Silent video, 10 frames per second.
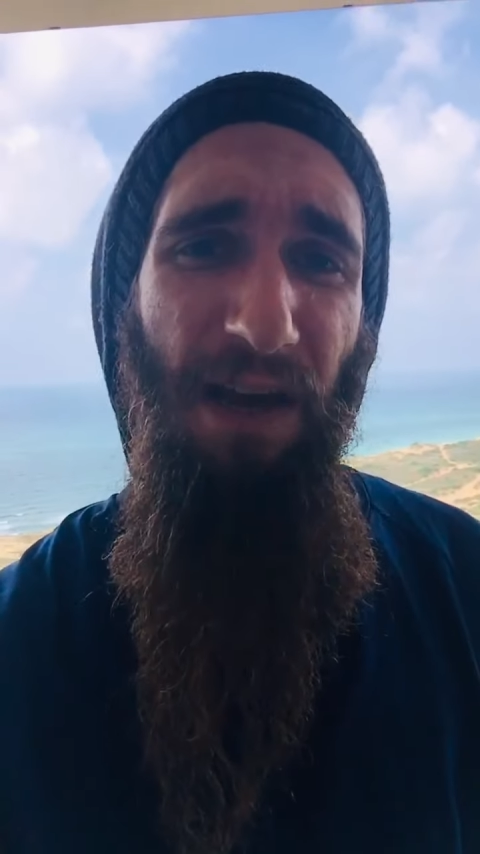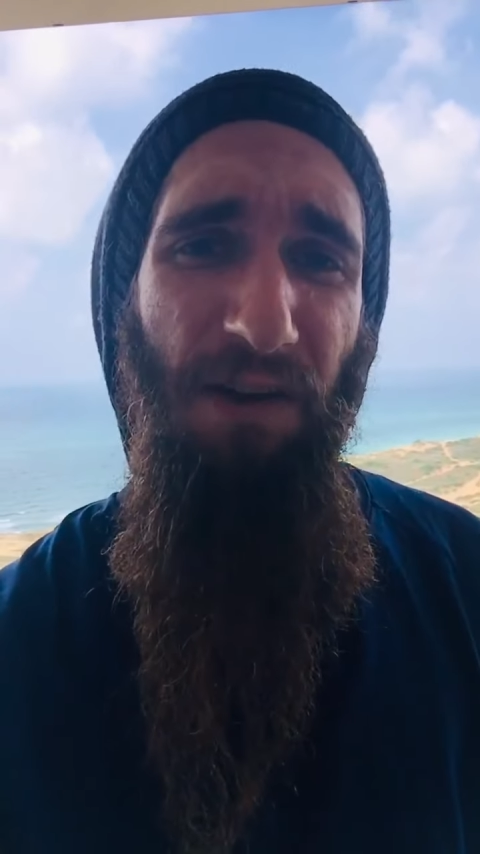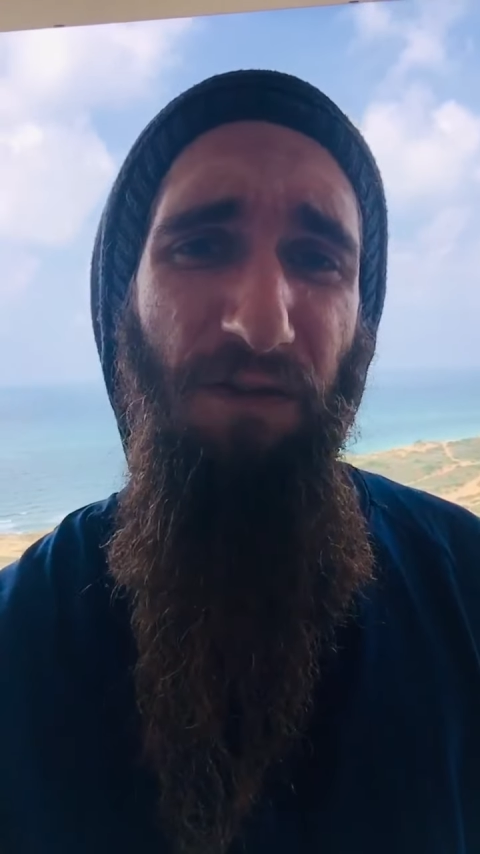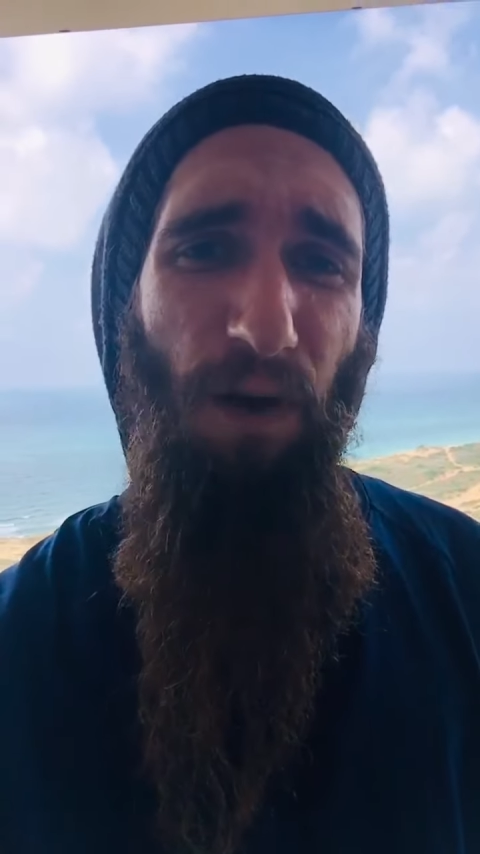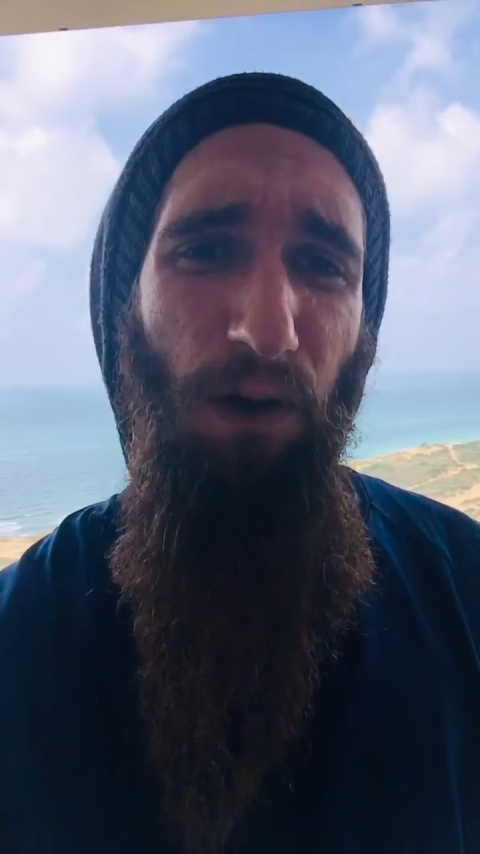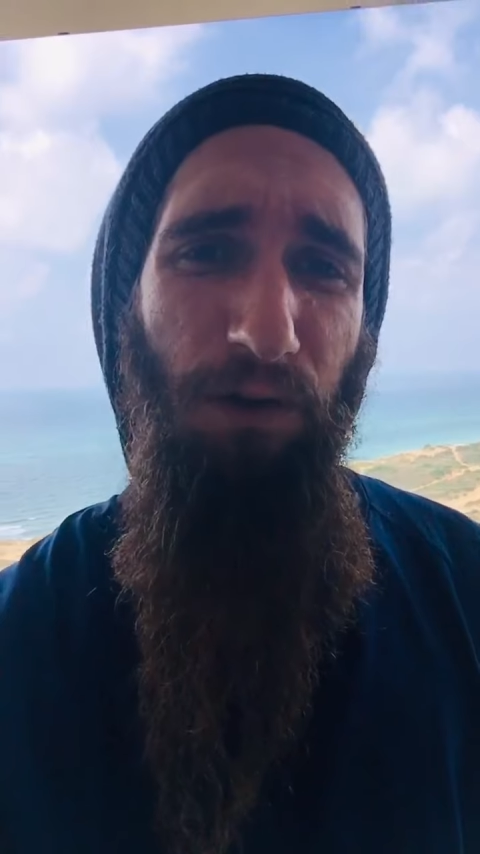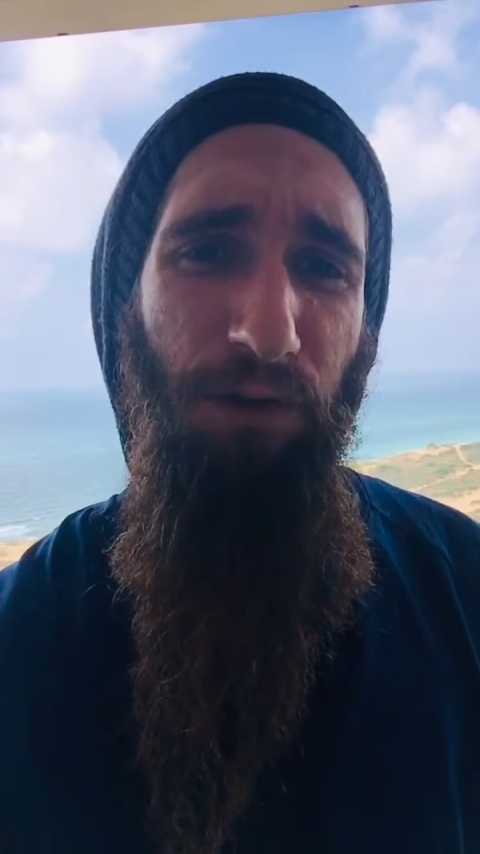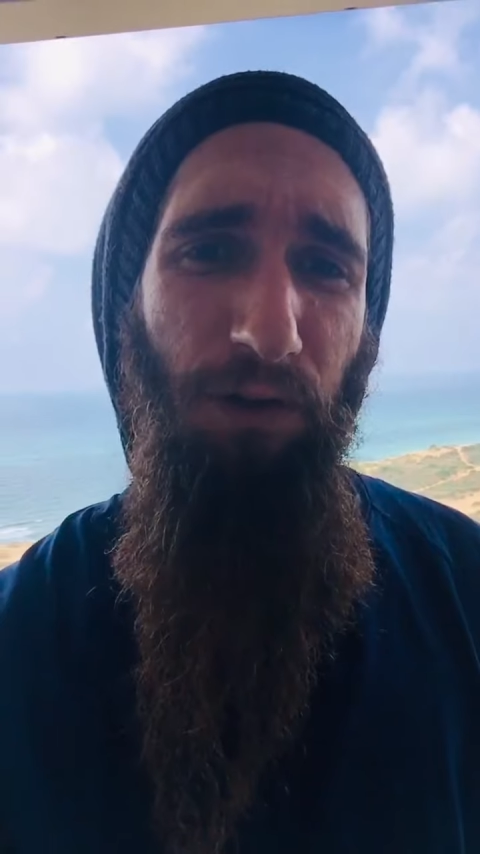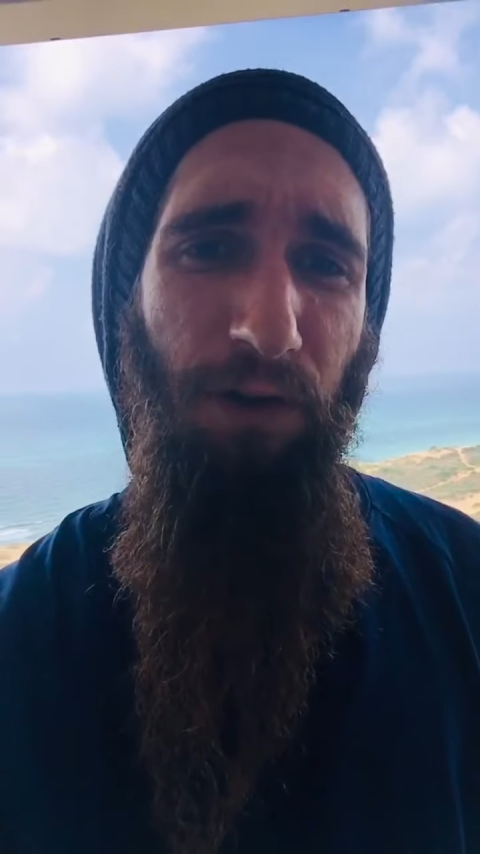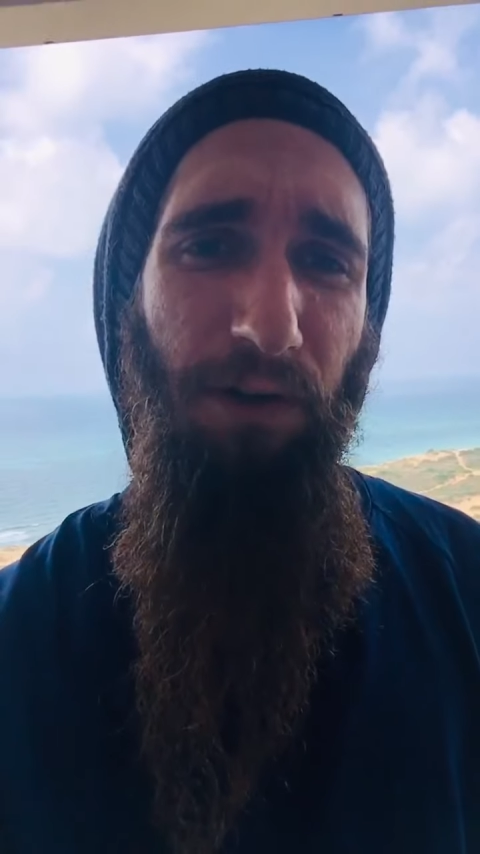followed
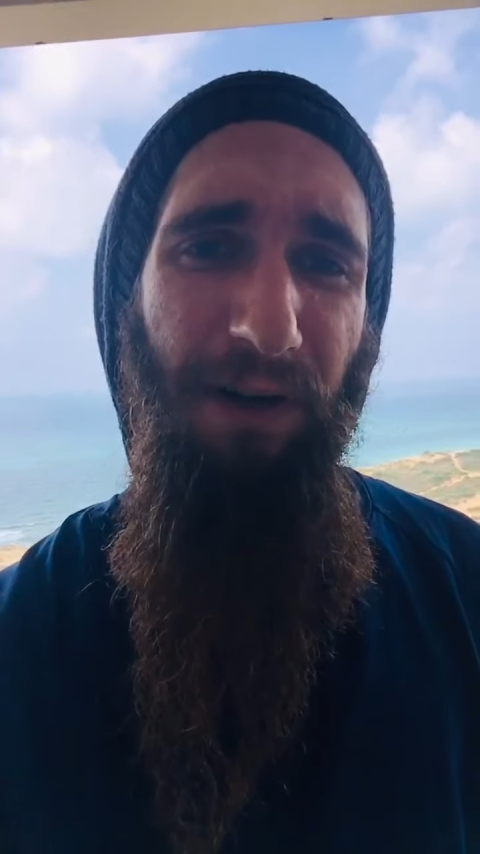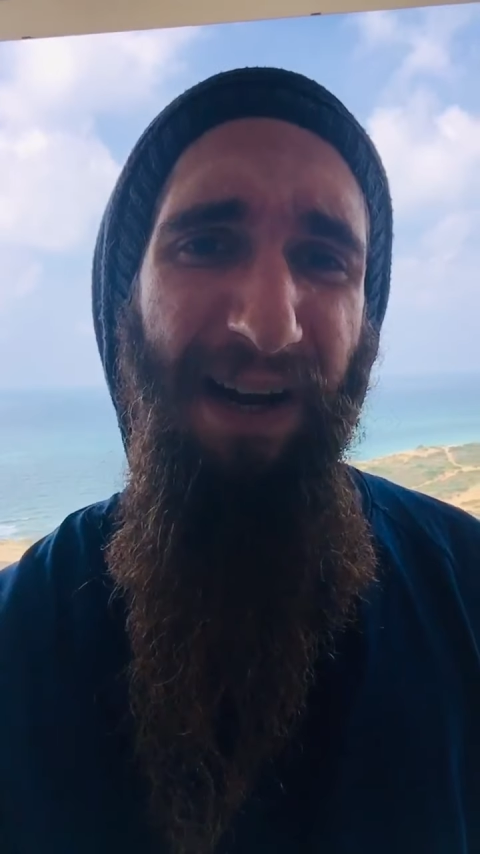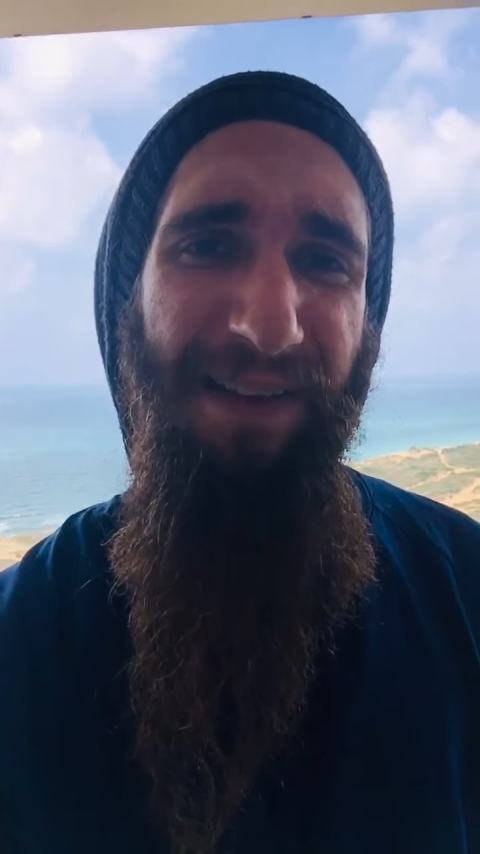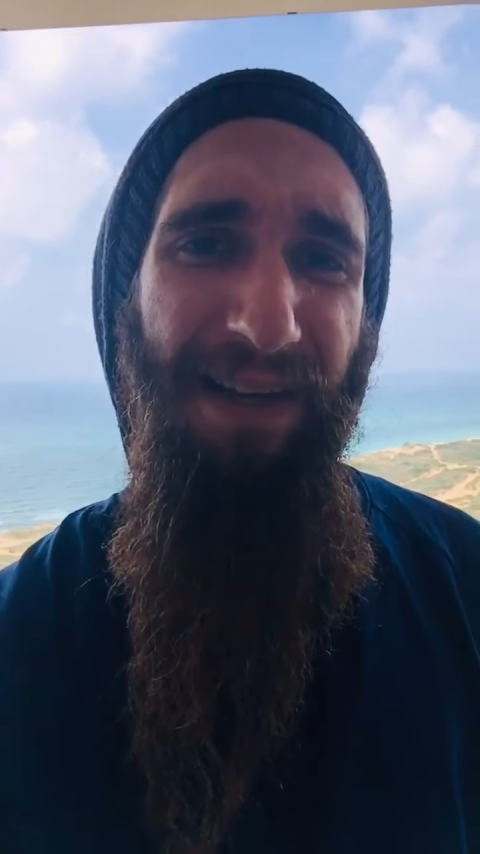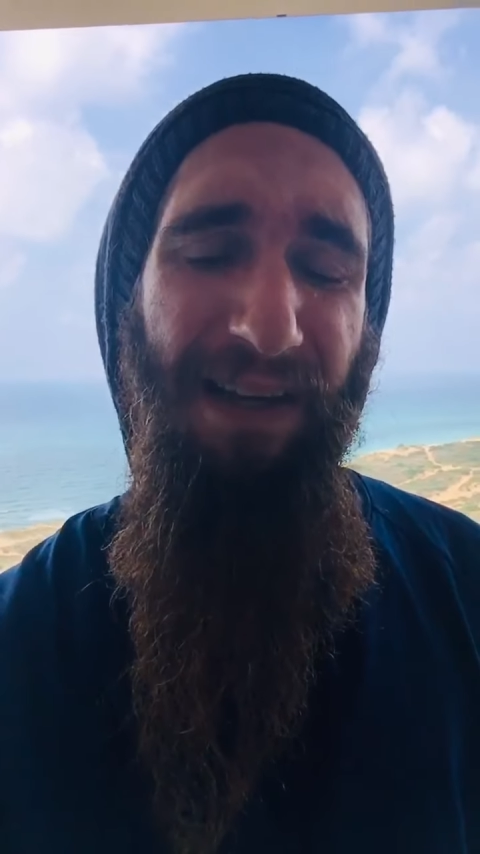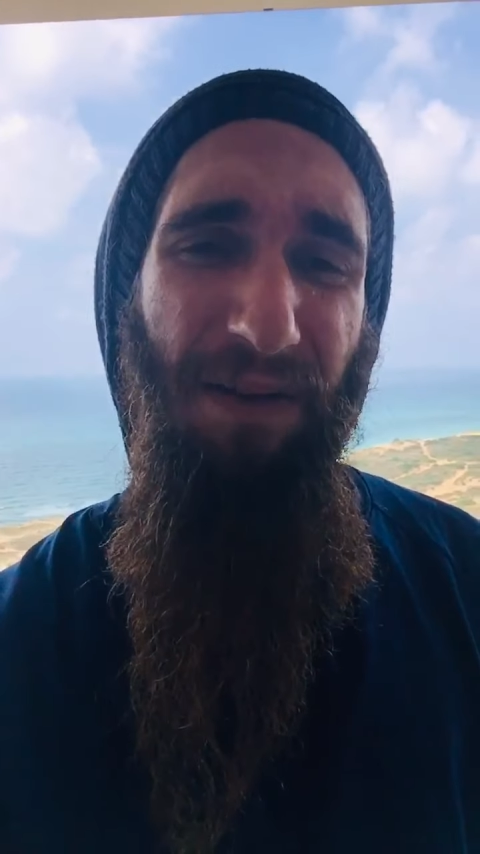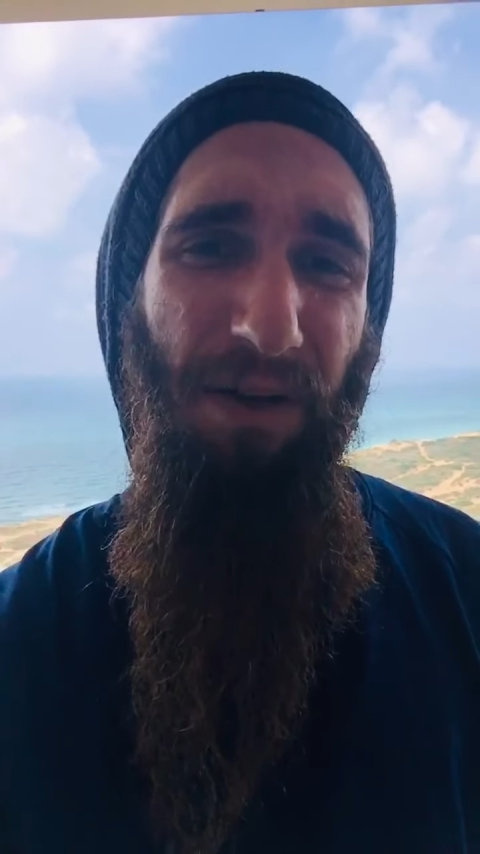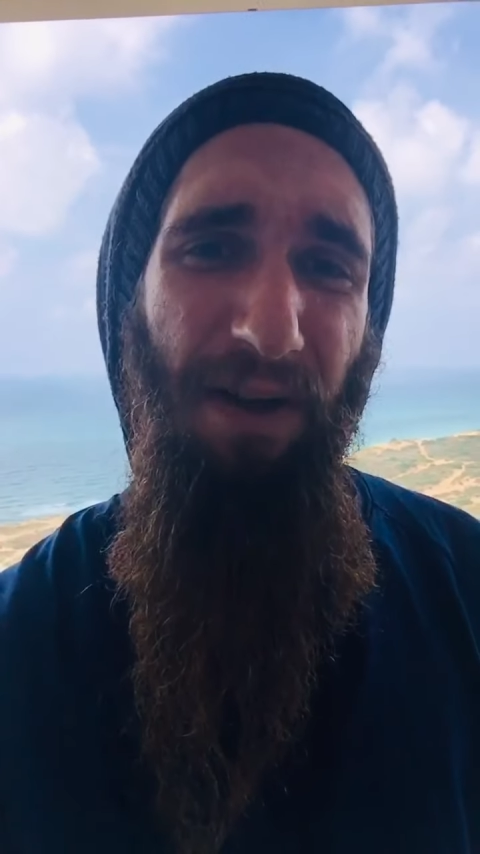her and they